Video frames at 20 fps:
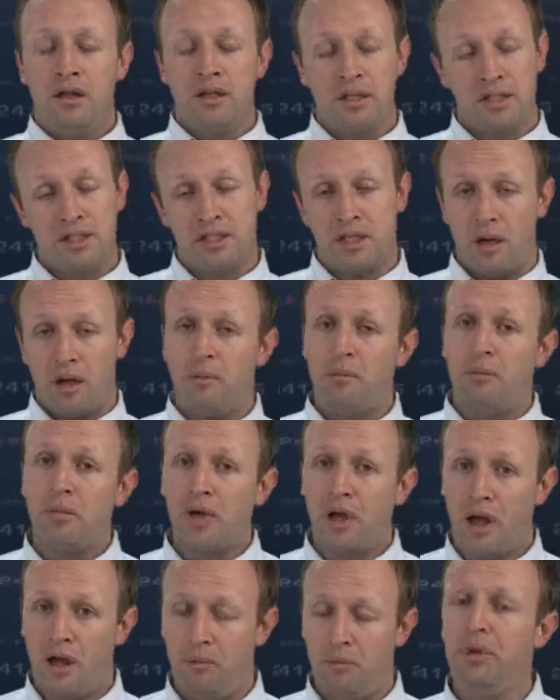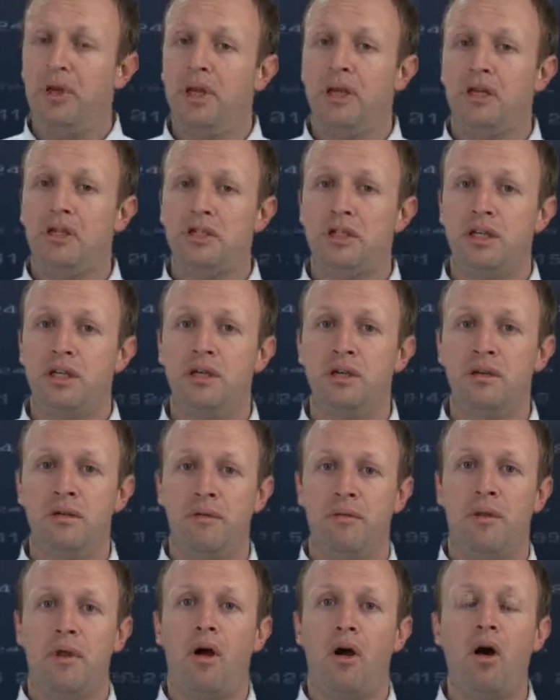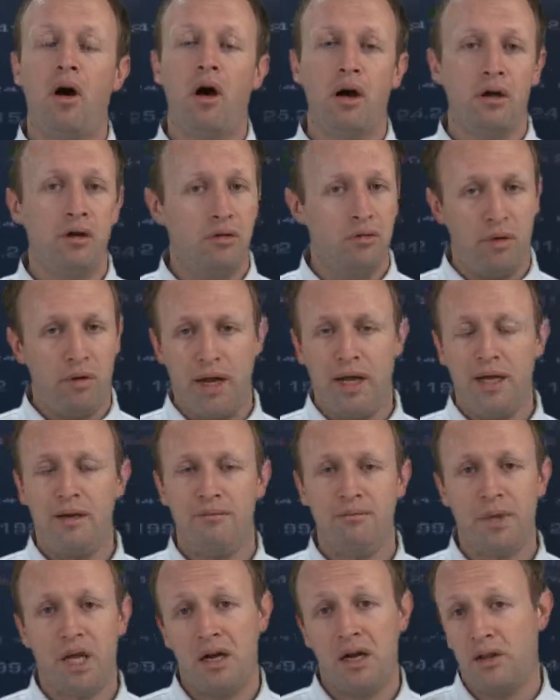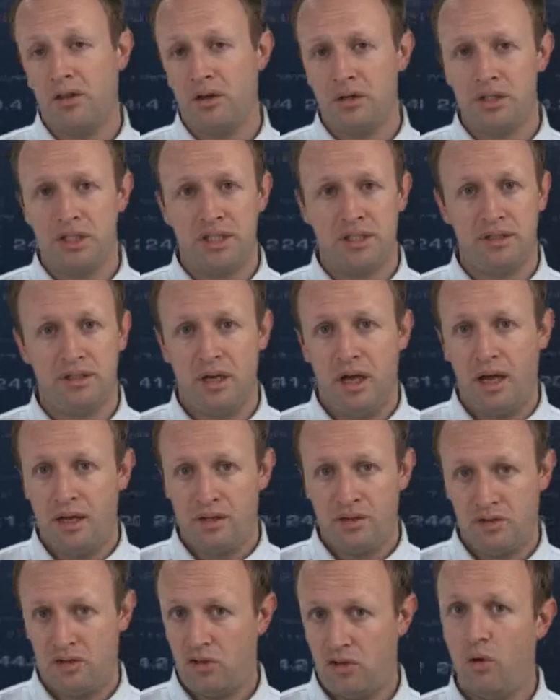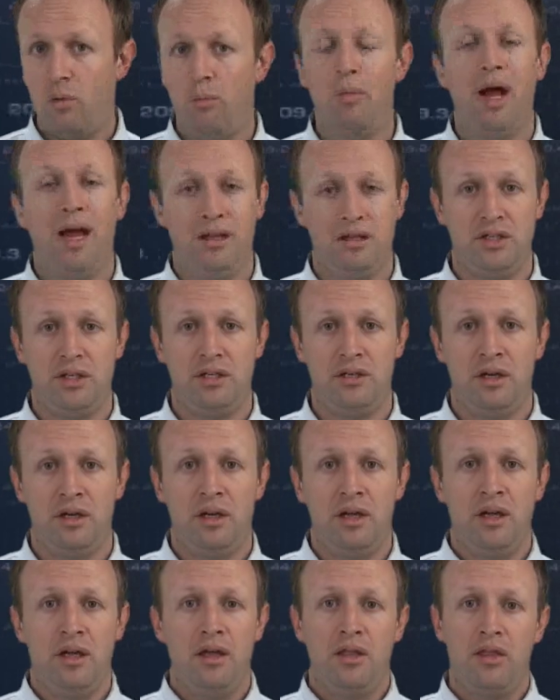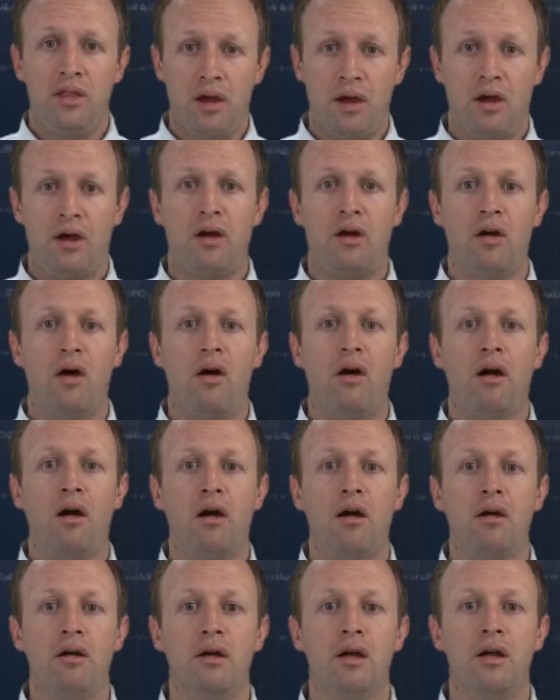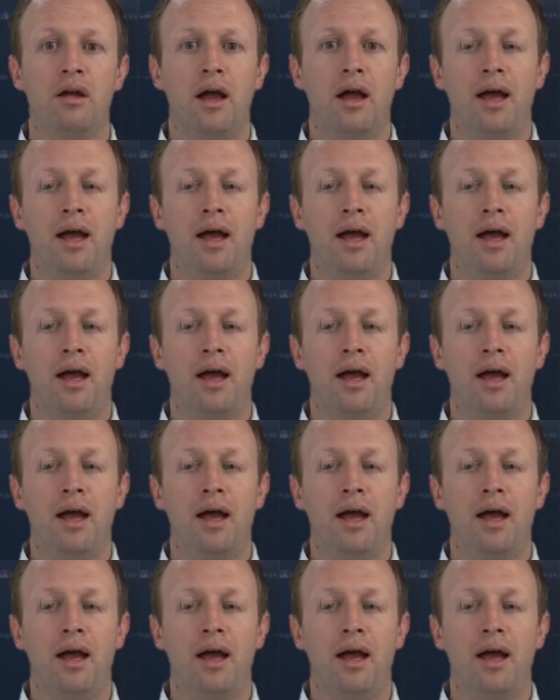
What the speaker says: Some companies are great and others not so much. There are